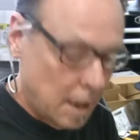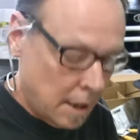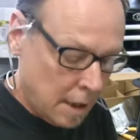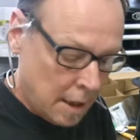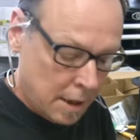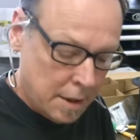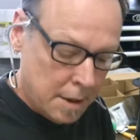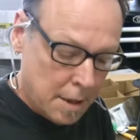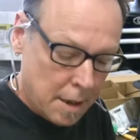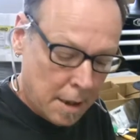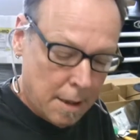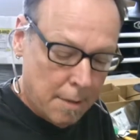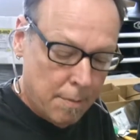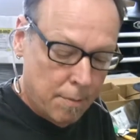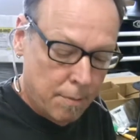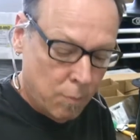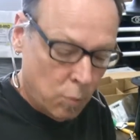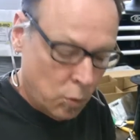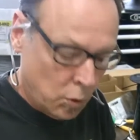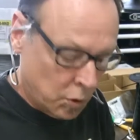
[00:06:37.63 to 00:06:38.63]
And
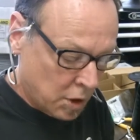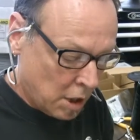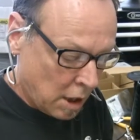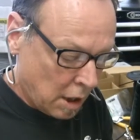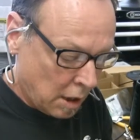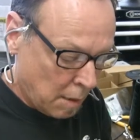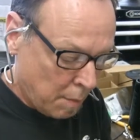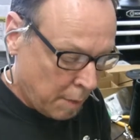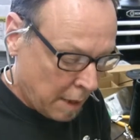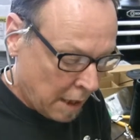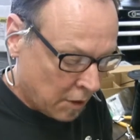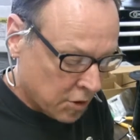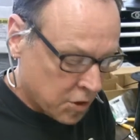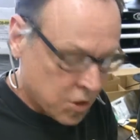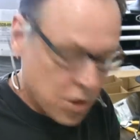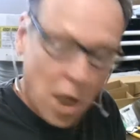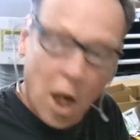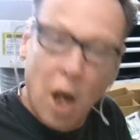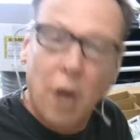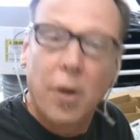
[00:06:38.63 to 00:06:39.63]
we'll talk about
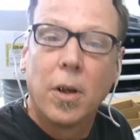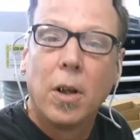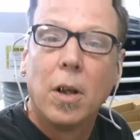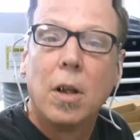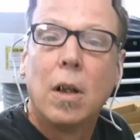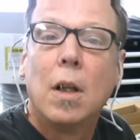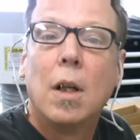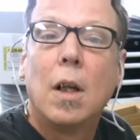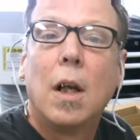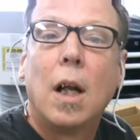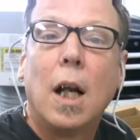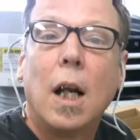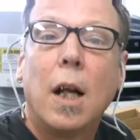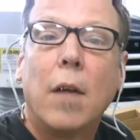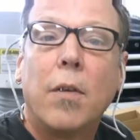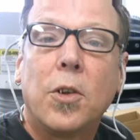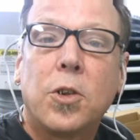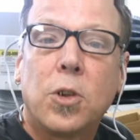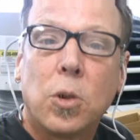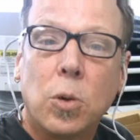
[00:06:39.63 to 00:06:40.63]
solder
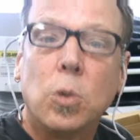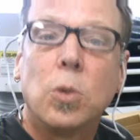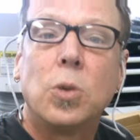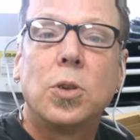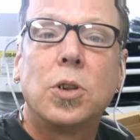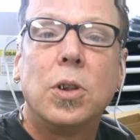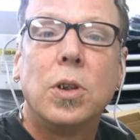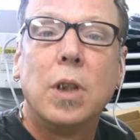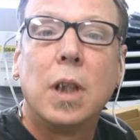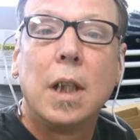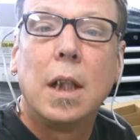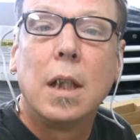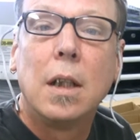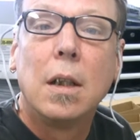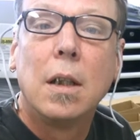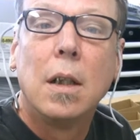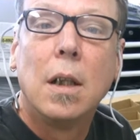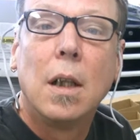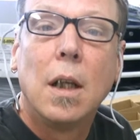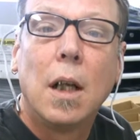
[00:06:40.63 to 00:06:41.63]
and the tools you need,
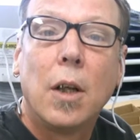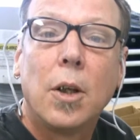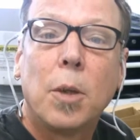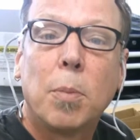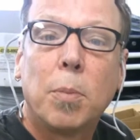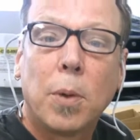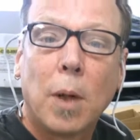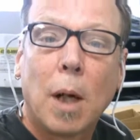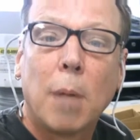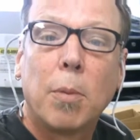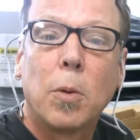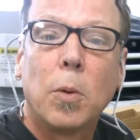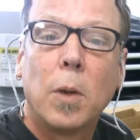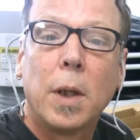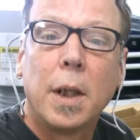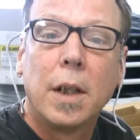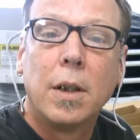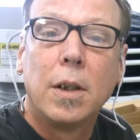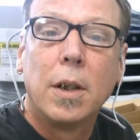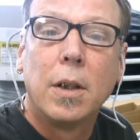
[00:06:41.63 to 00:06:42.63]
and the proper
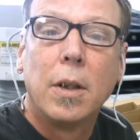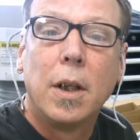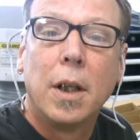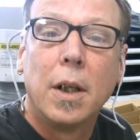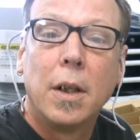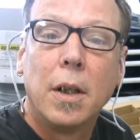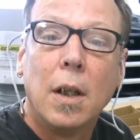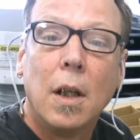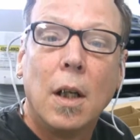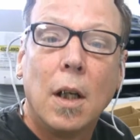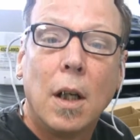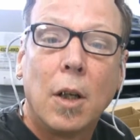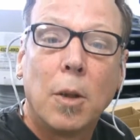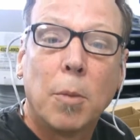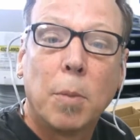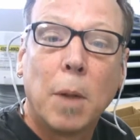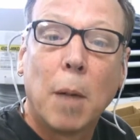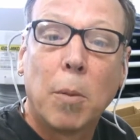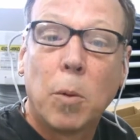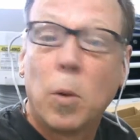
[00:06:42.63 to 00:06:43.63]
way to do it, the
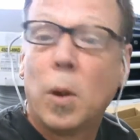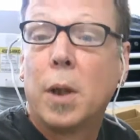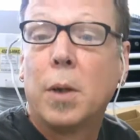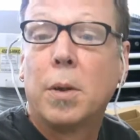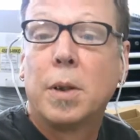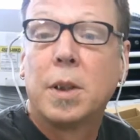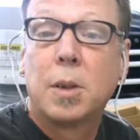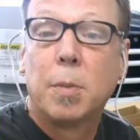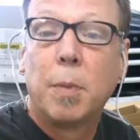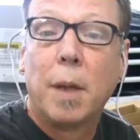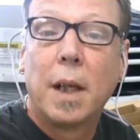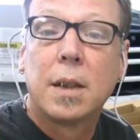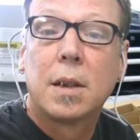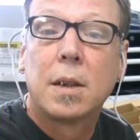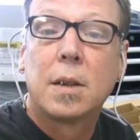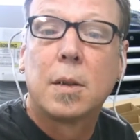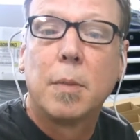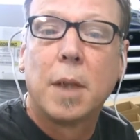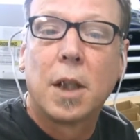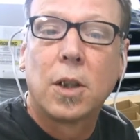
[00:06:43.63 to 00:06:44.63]
proper way to inspect
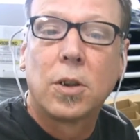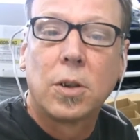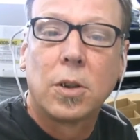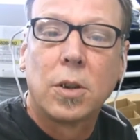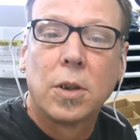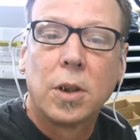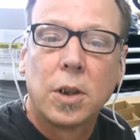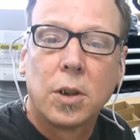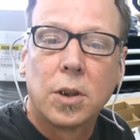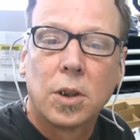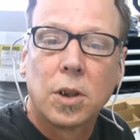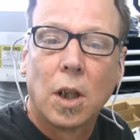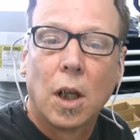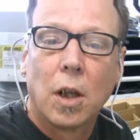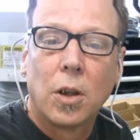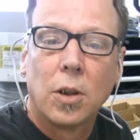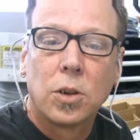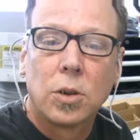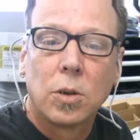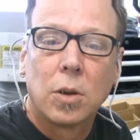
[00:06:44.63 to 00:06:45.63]
it to make sure that your
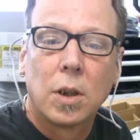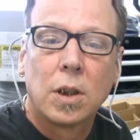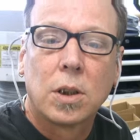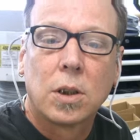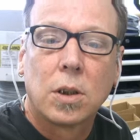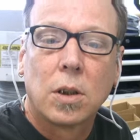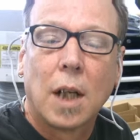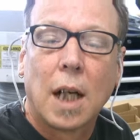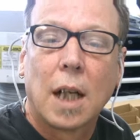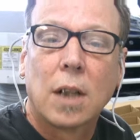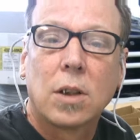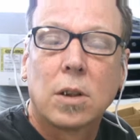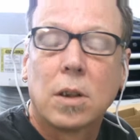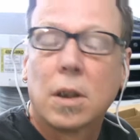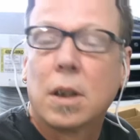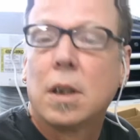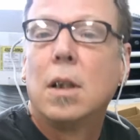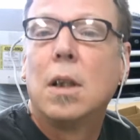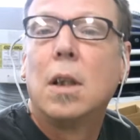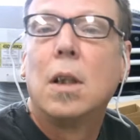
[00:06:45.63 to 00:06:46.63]
solder joints are
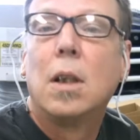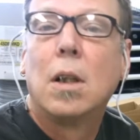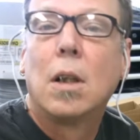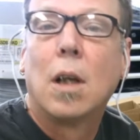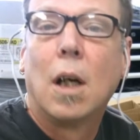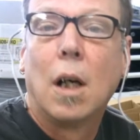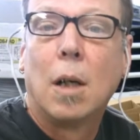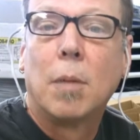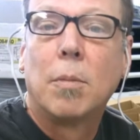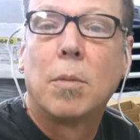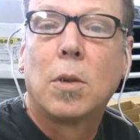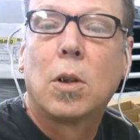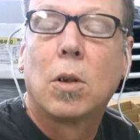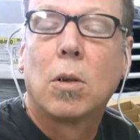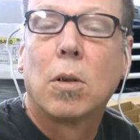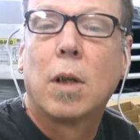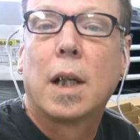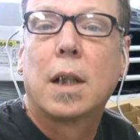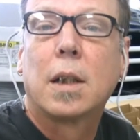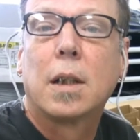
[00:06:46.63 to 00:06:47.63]
actually
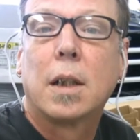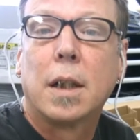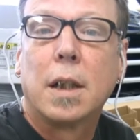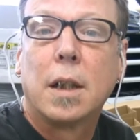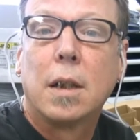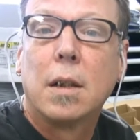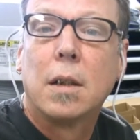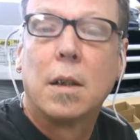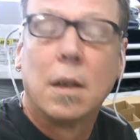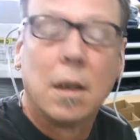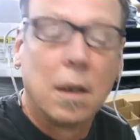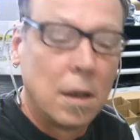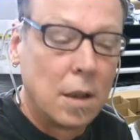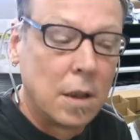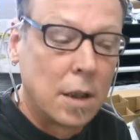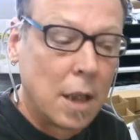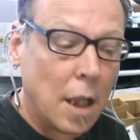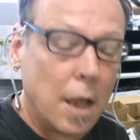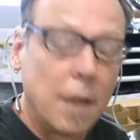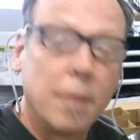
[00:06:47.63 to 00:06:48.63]
correctly
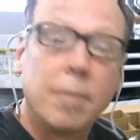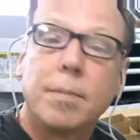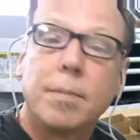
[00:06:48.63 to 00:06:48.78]
done.